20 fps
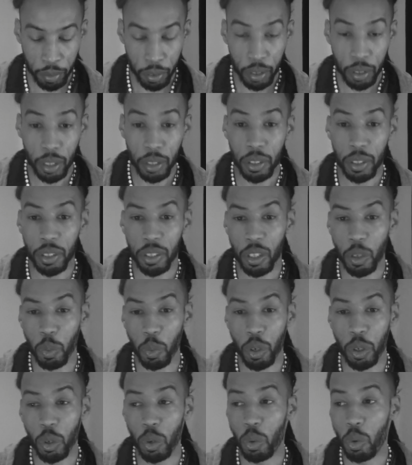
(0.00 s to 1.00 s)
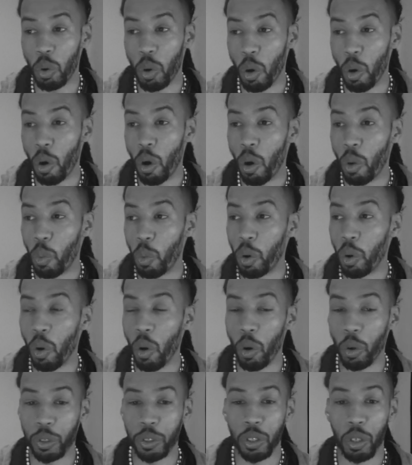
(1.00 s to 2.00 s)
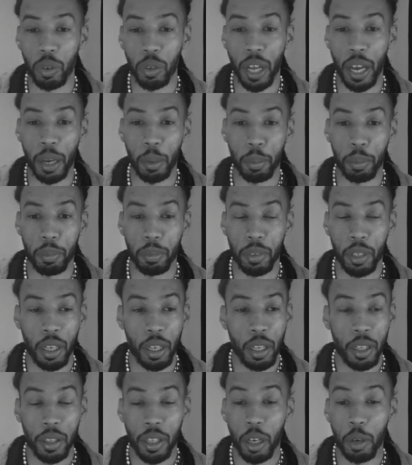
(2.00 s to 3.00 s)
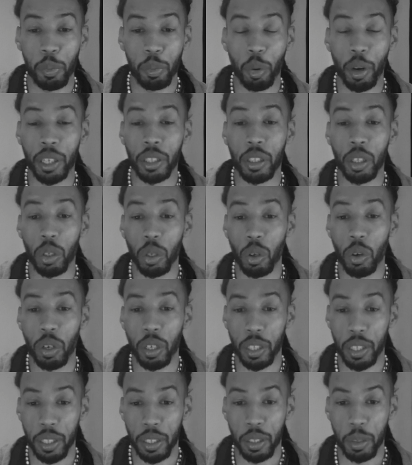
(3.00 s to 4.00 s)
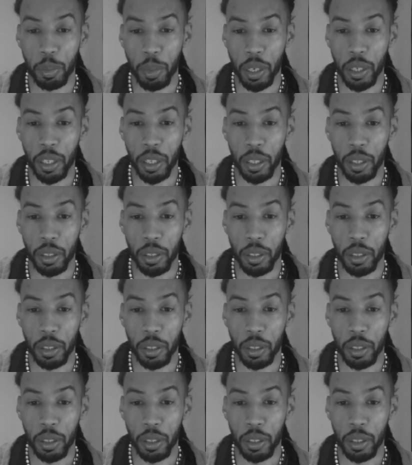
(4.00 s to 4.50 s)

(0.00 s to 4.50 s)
This is someone who will also like, they'll break the law to get the money.